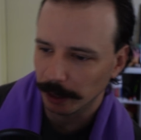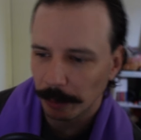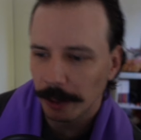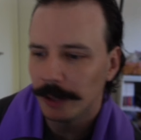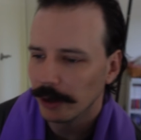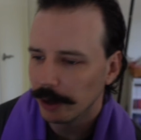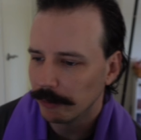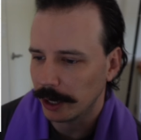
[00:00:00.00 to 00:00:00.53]

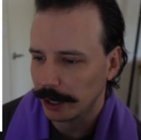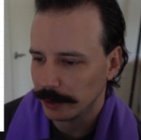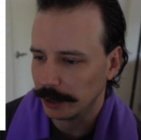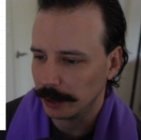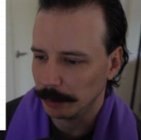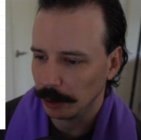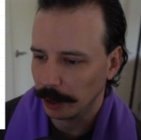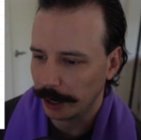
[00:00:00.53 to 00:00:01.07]
let's have an
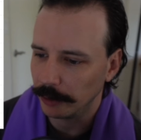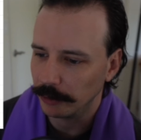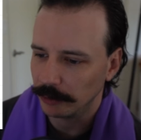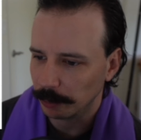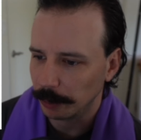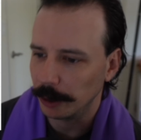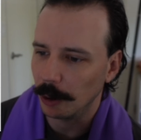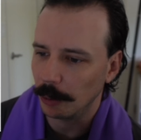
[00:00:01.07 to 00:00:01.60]
18 plan, since
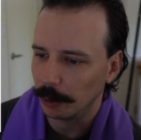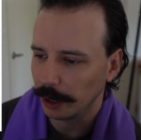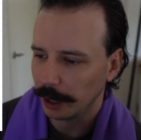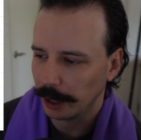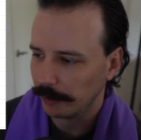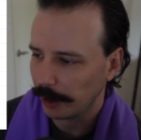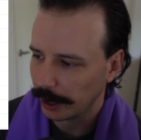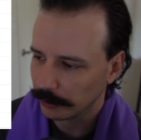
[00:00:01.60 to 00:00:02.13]
we know we're going to
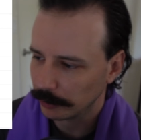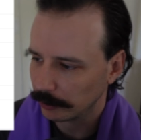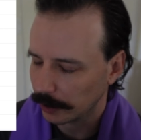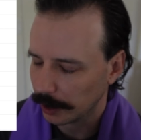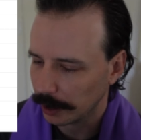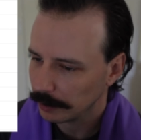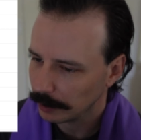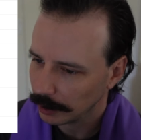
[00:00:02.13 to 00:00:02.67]
have access to
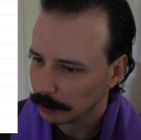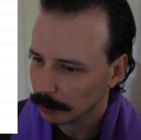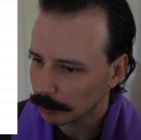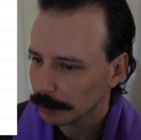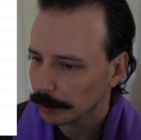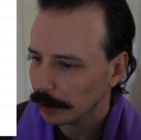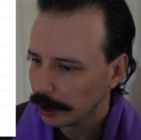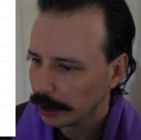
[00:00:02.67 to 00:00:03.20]
18 when we're
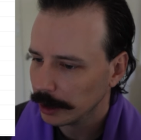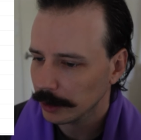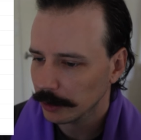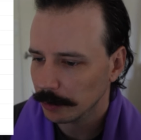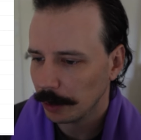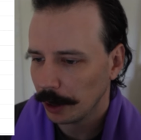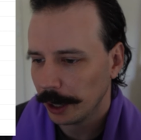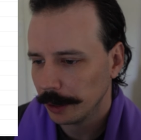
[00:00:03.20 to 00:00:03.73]
playing this
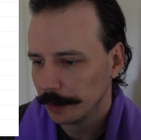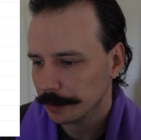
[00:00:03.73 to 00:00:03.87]
plan.